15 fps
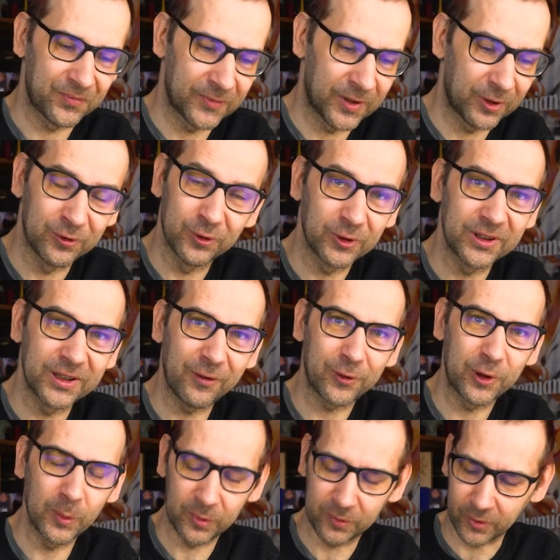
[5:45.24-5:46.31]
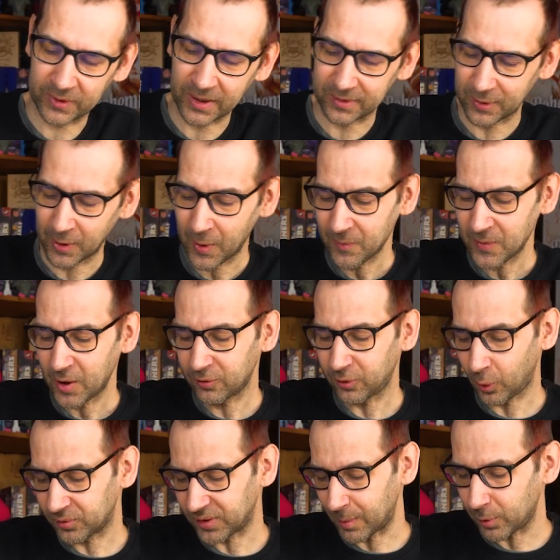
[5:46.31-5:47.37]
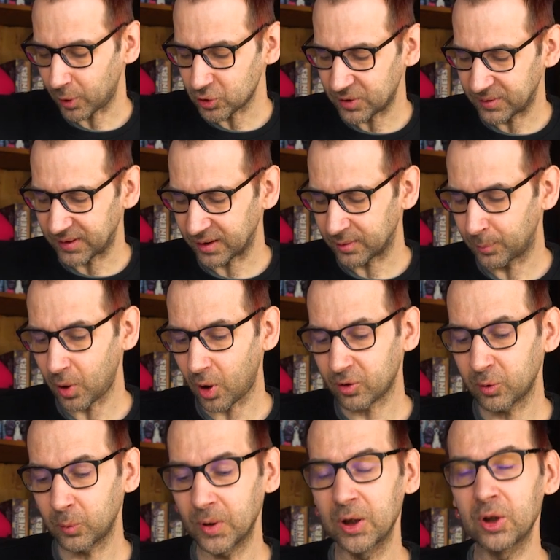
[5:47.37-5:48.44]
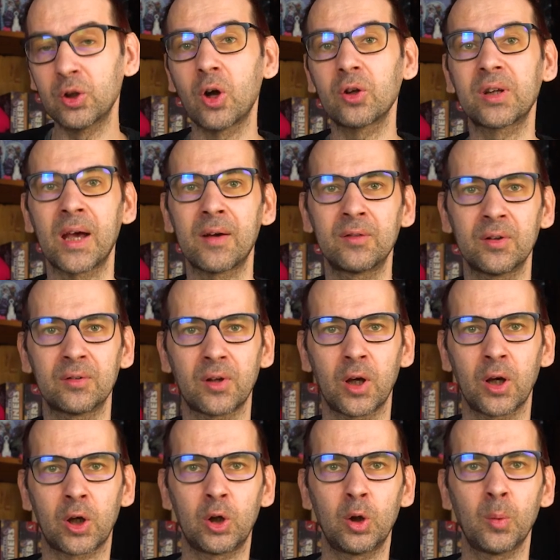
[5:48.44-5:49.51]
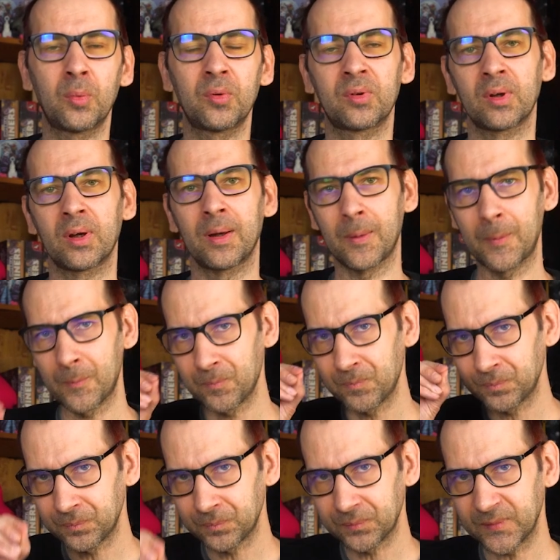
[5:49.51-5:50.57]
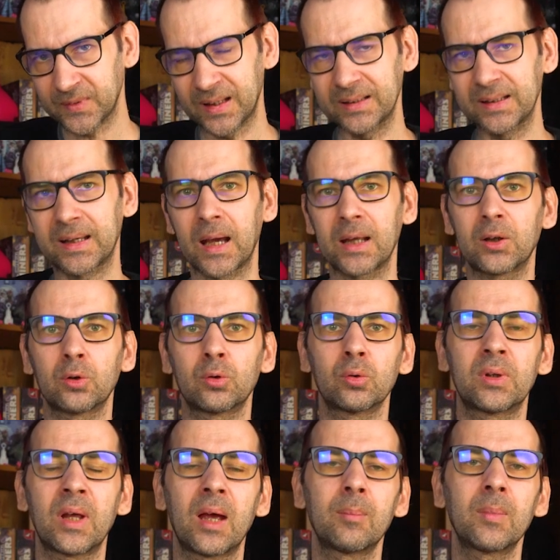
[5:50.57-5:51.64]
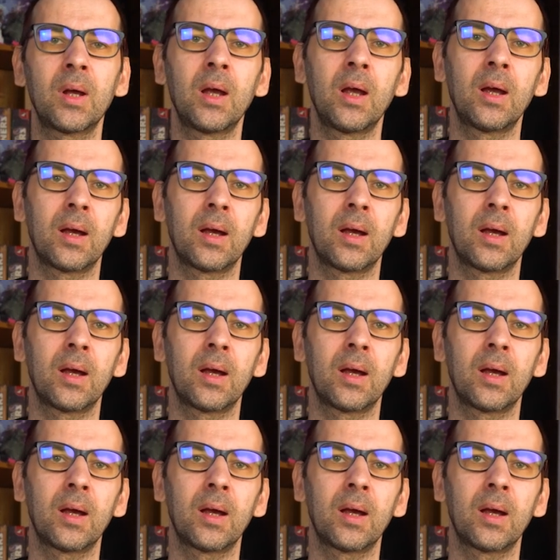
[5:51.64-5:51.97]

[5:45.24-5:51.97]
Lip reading: there is not enough cubes for that. So some logistics blocks will not have these cubes dedicated to them.